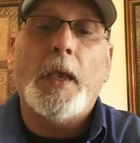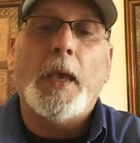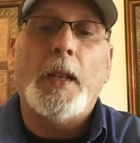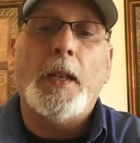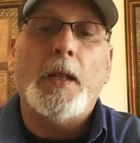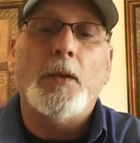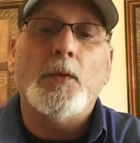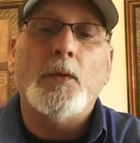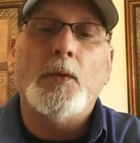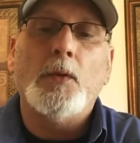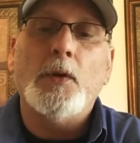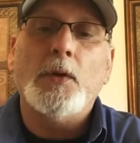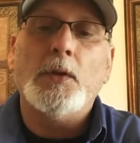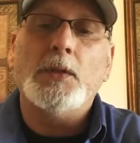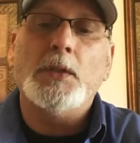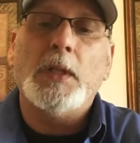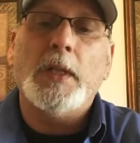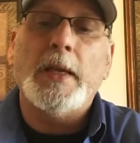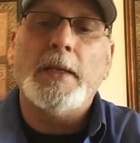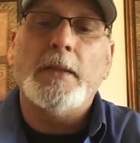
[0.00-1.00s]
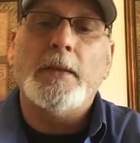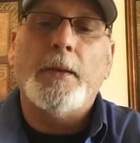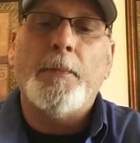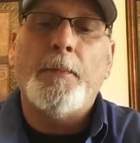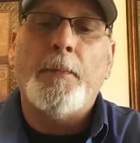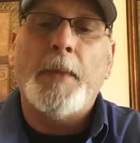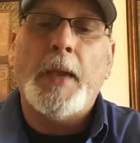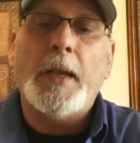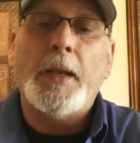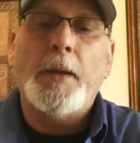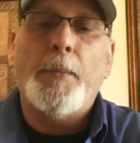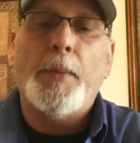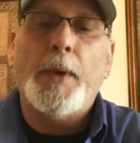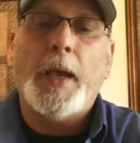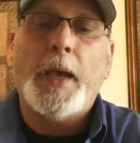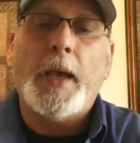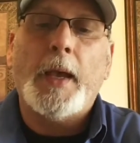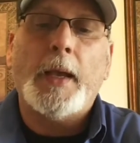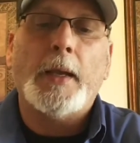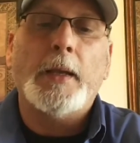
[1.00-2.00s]
And it looks like the mega
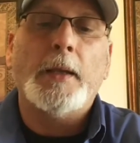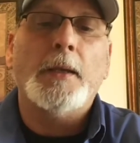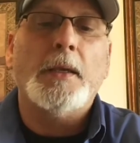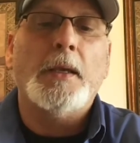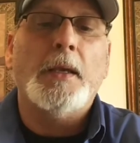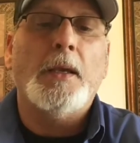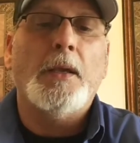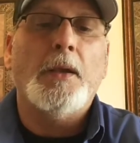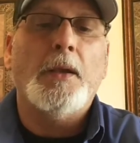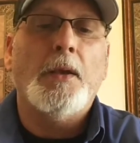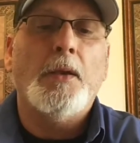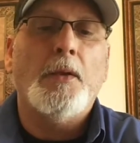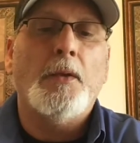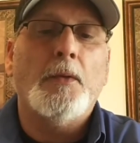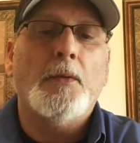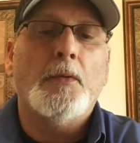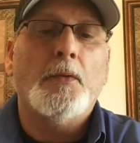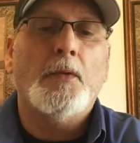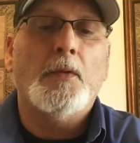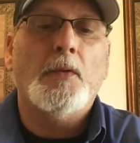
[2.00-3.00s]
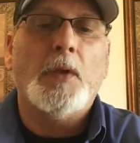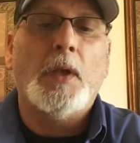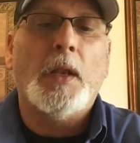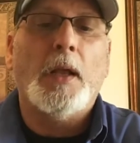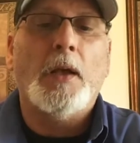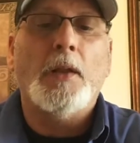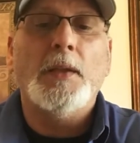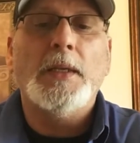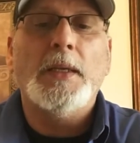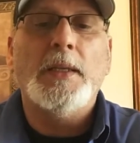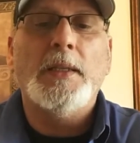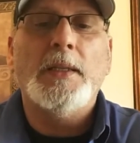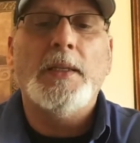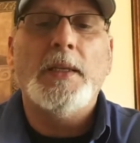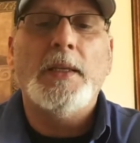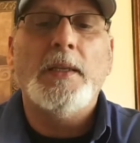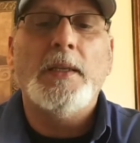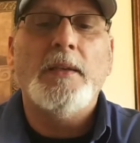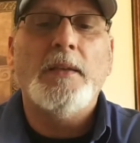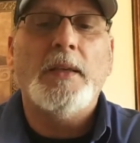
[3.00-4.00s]
pack is an LED
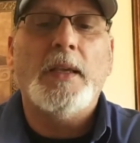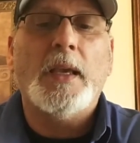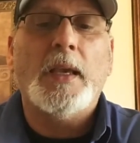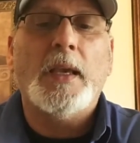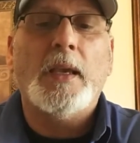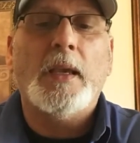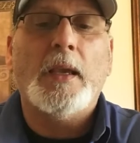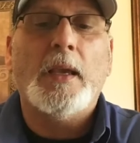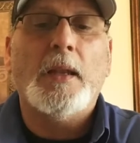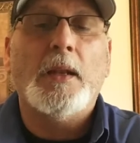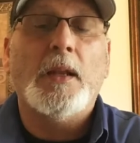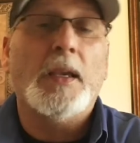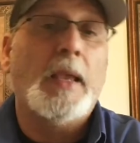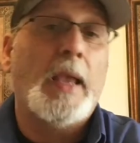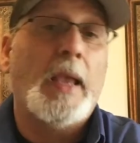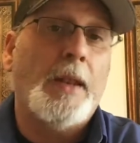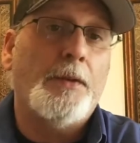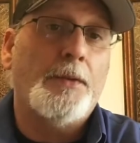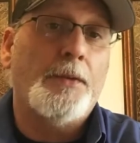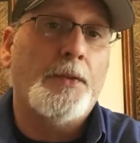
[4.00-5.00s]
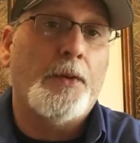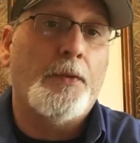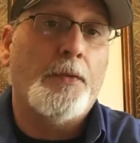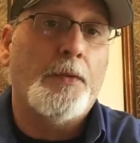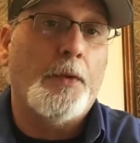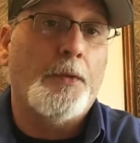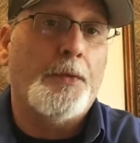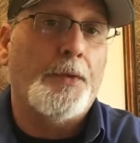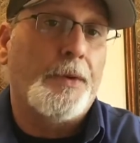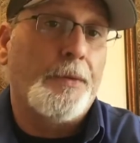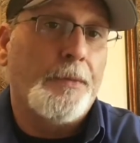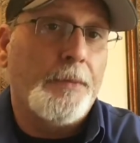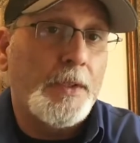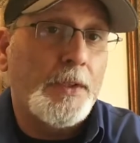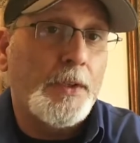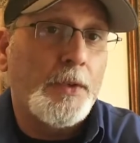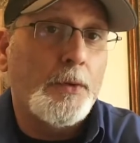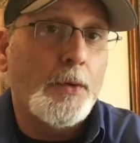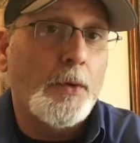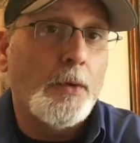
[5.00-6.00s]
and a canister filter,
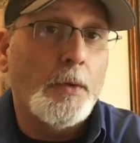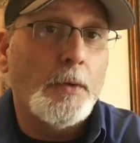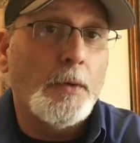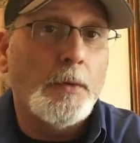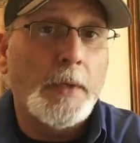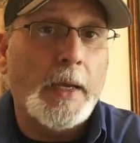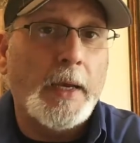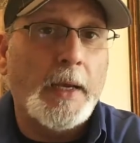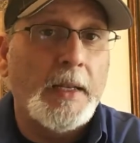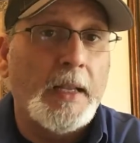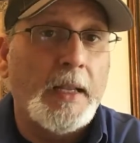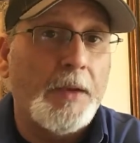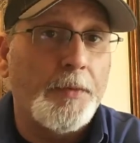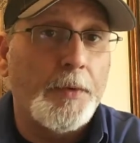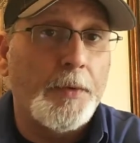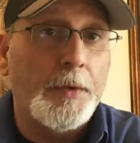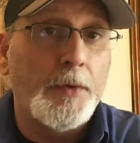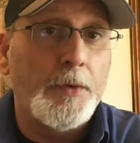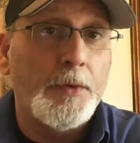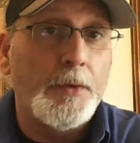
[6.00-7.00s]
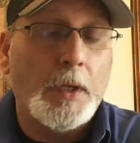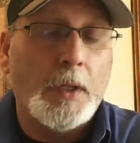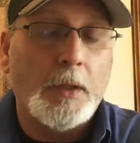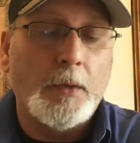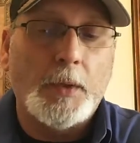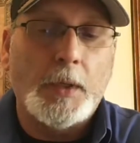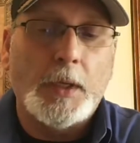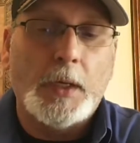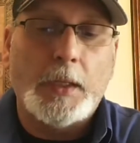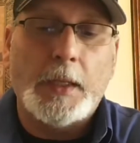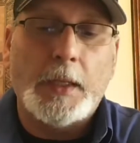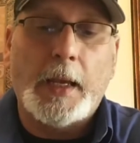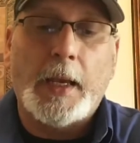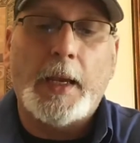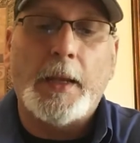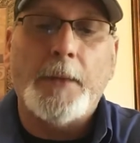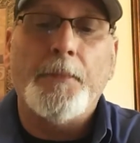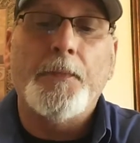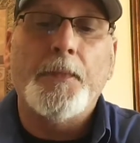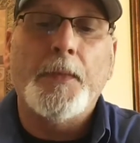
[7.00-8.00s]
which is cool. I could definitely use another one on
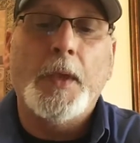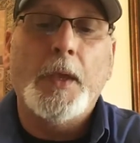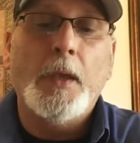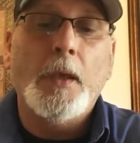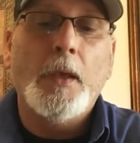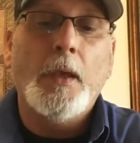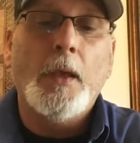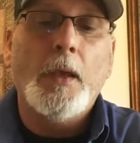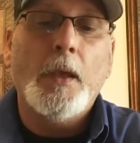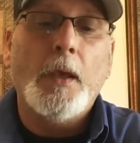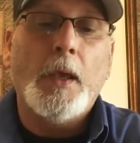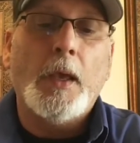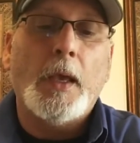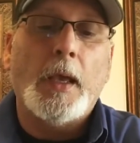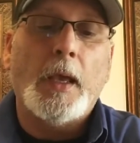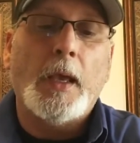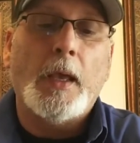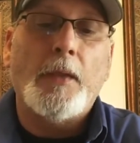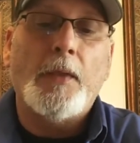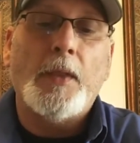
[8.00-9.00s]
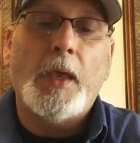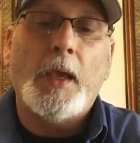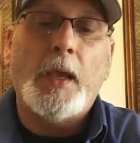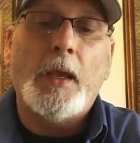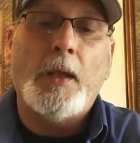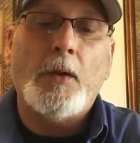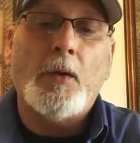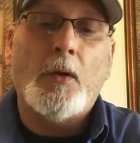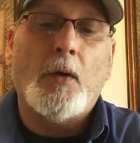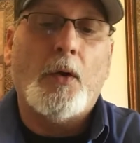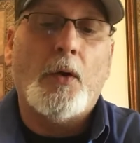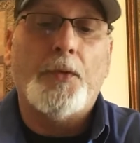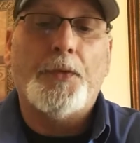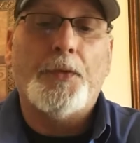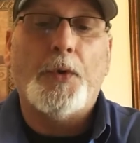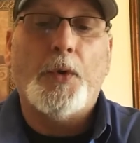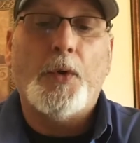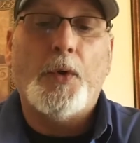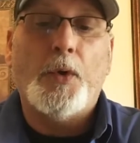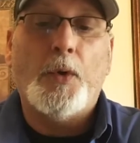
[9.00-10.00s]
that. And then
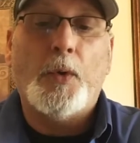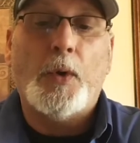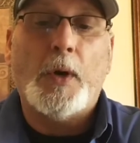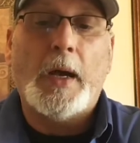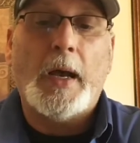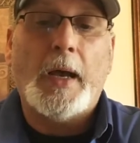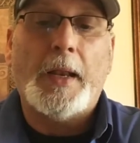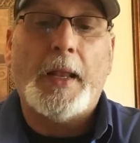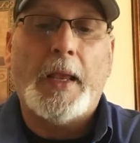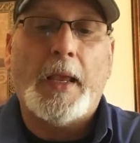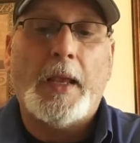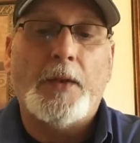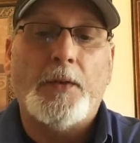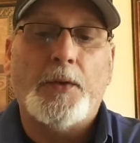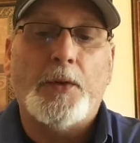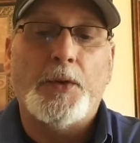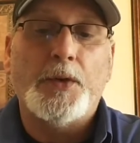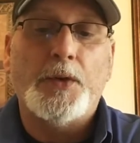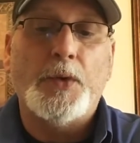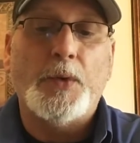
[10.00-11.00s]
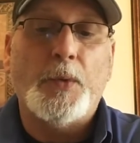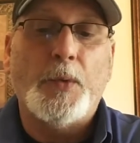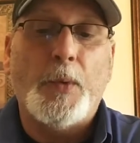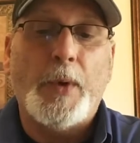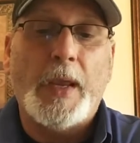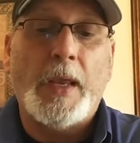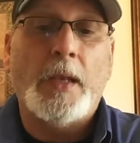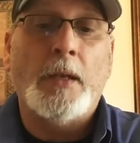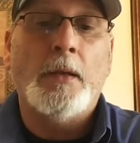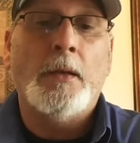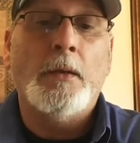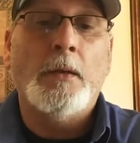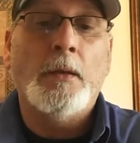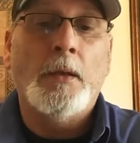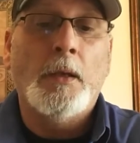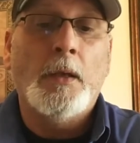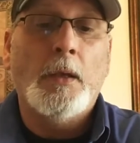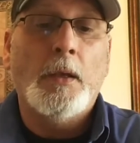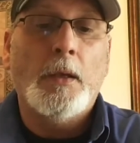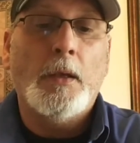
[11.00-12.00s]
also how to enter to win
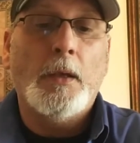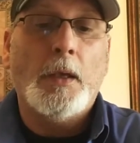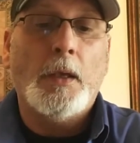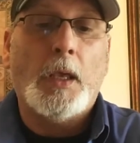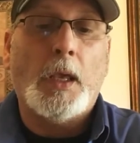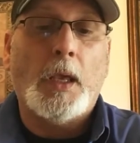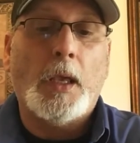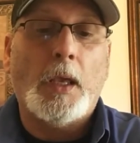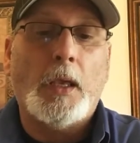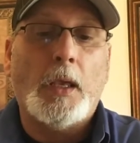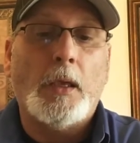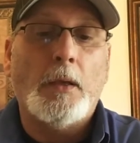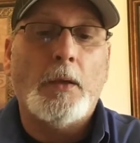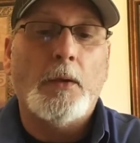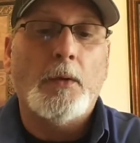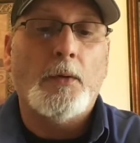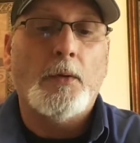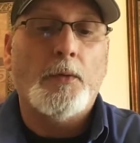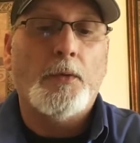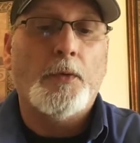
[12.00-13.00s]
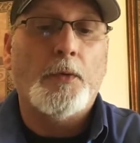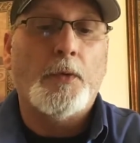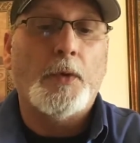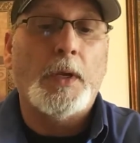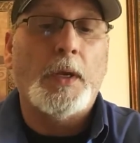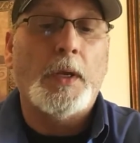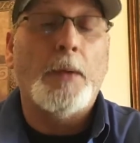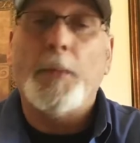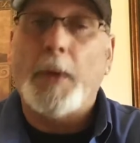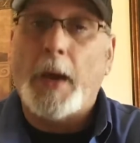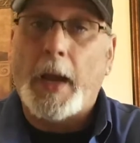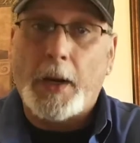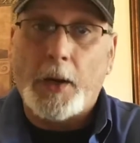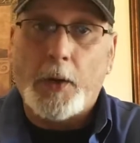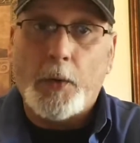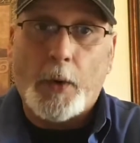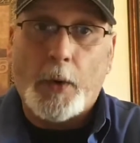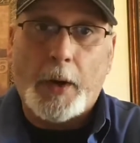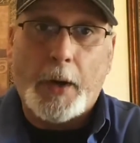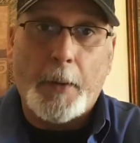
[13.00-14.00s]
a free My
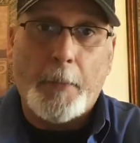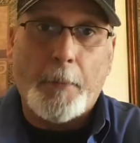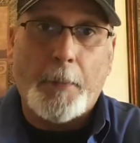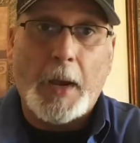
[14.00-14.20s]
Aquarium